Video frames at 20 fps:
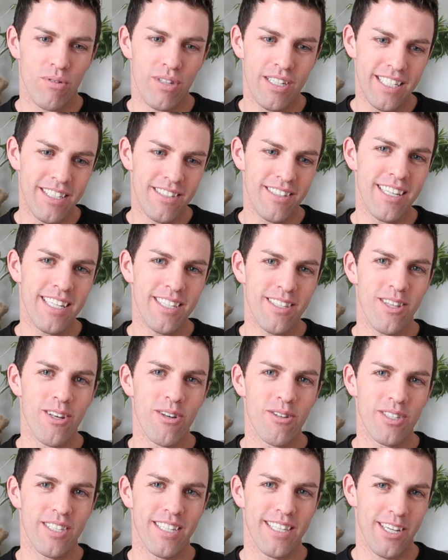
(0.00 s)
please list
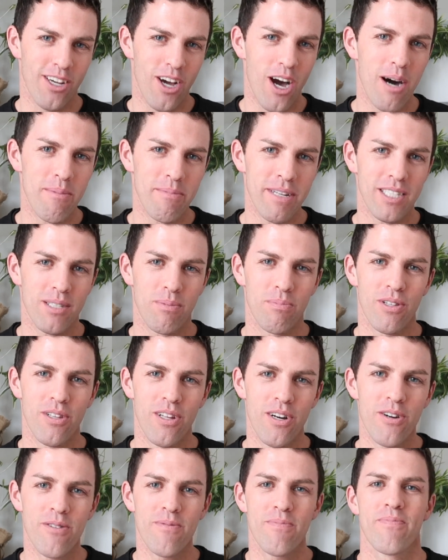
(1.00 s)
those in the comments
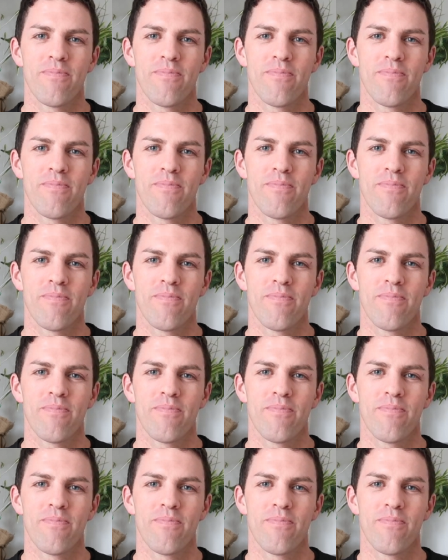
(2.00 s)
below.